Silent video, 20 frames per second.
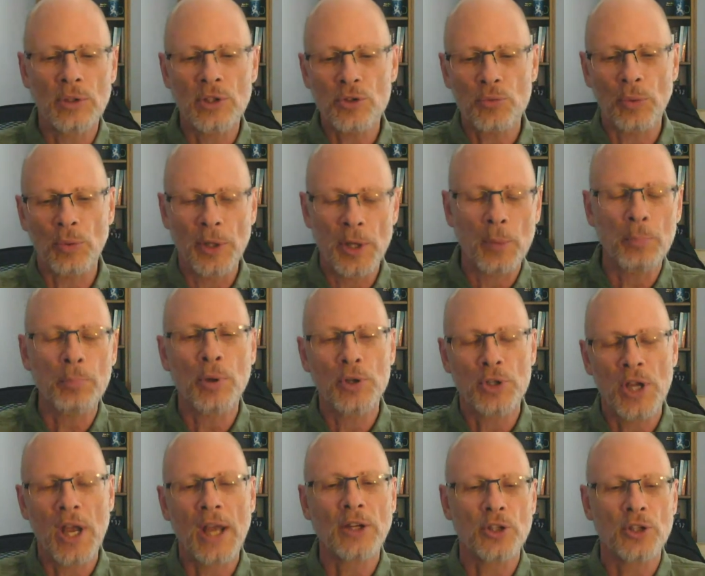It's really a
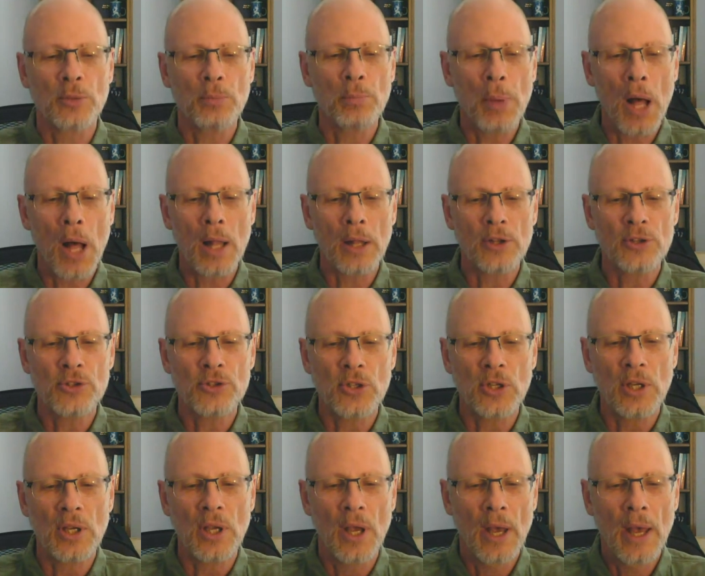protection
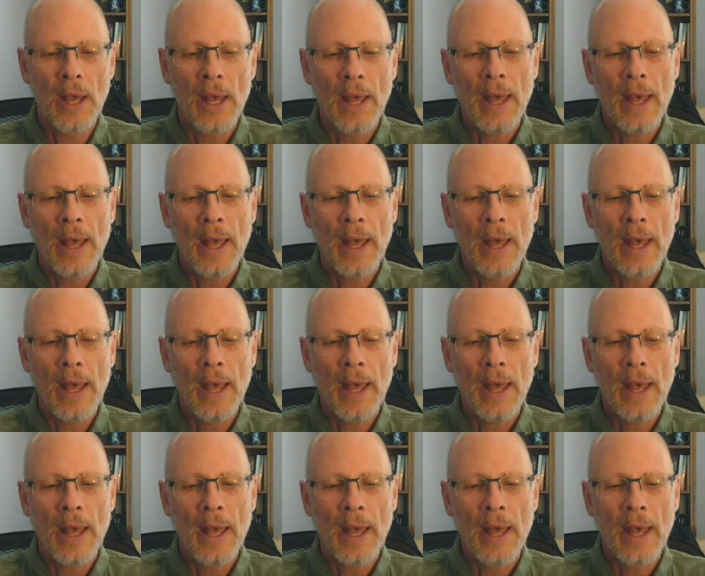policy.